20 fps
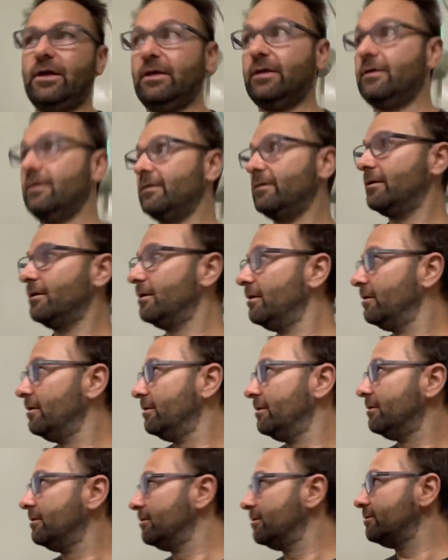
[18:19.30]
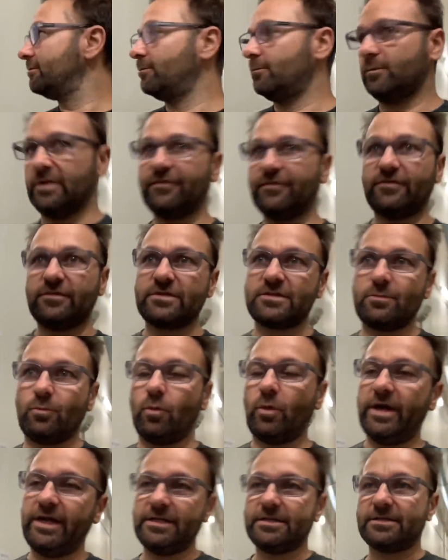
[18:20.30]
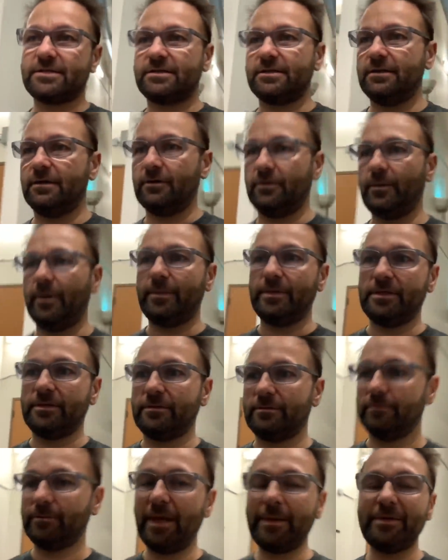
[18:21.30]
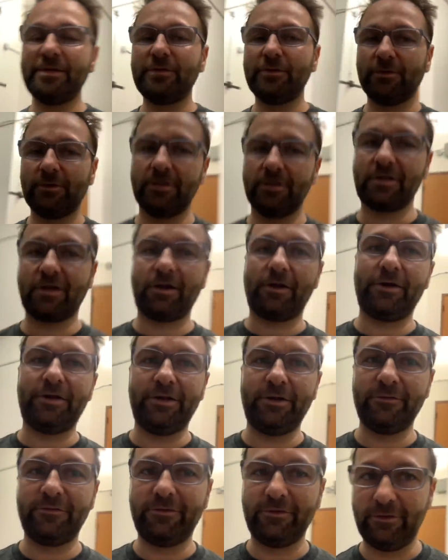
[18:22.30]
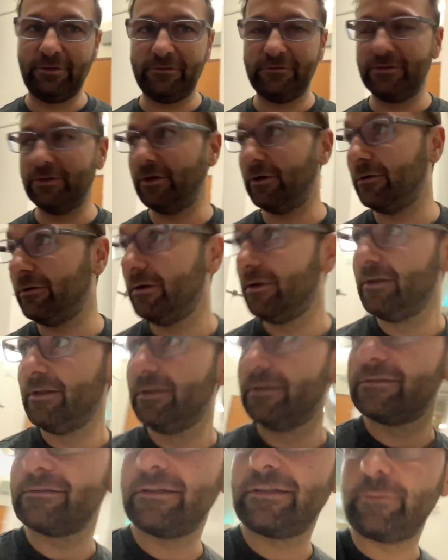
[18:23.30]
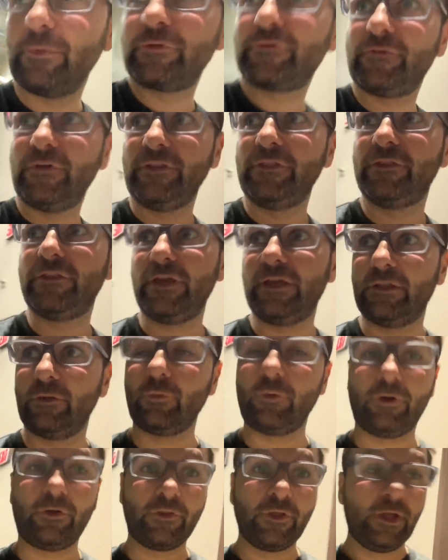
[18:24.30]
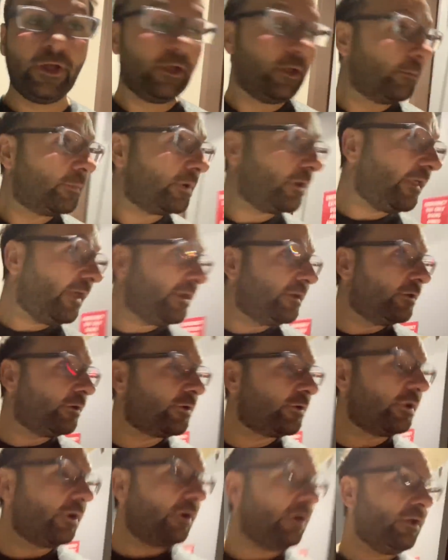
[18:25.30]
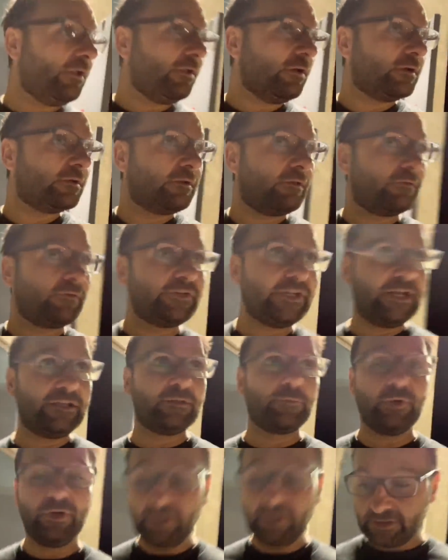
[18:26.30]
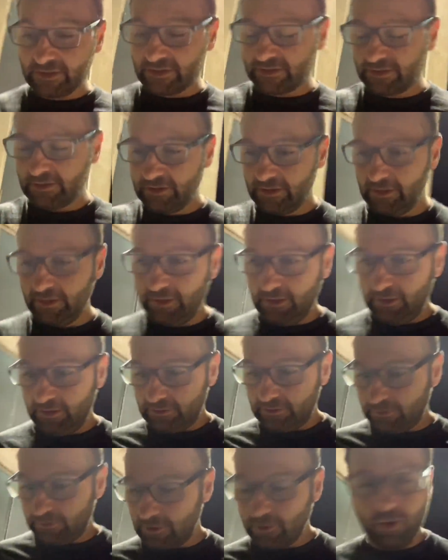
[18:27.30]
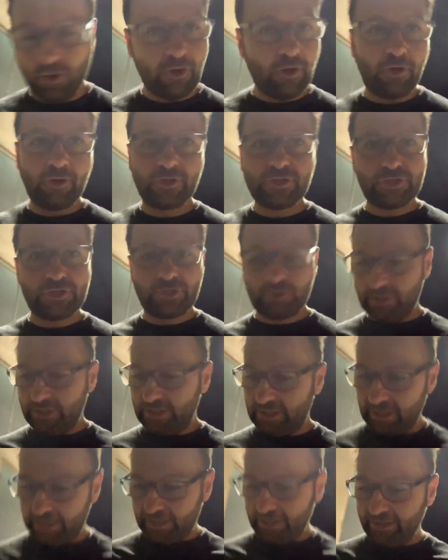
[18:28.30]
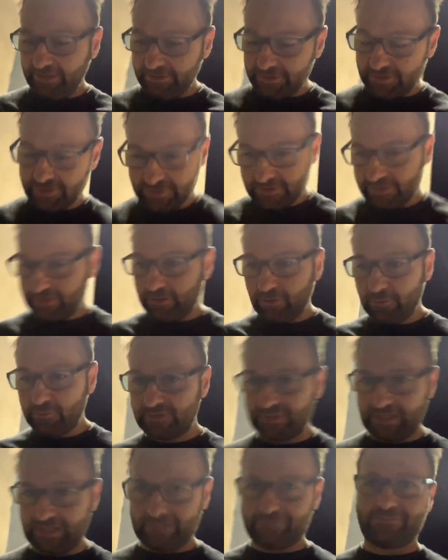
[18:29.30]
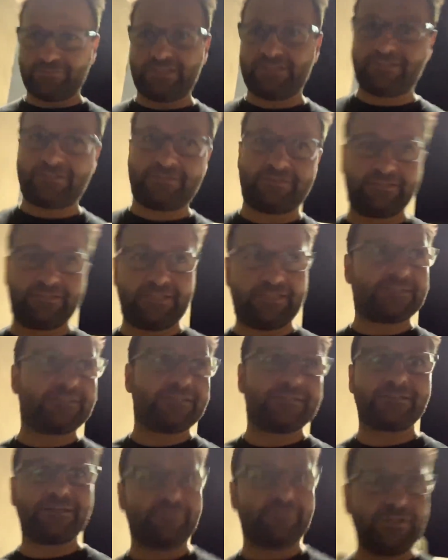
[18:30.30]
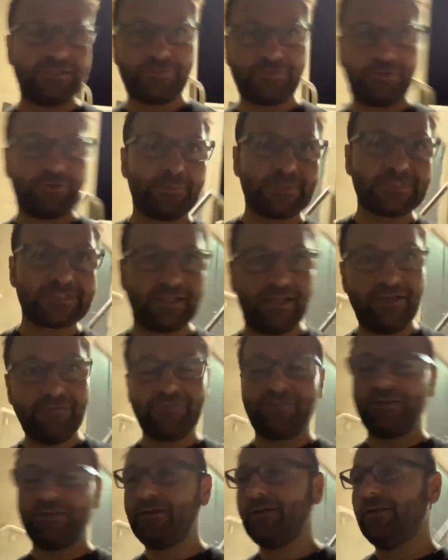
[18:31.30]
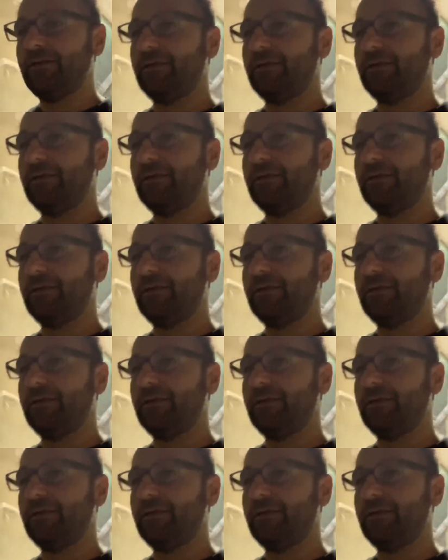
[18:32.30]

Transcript: like lifting some weights, you know, maybe do a little cardio too, even though not the most fun thing in the world. But on that note, y'all, another day in the books, long journey ahead. Just, you know, it's like 60, 70 tournaments left.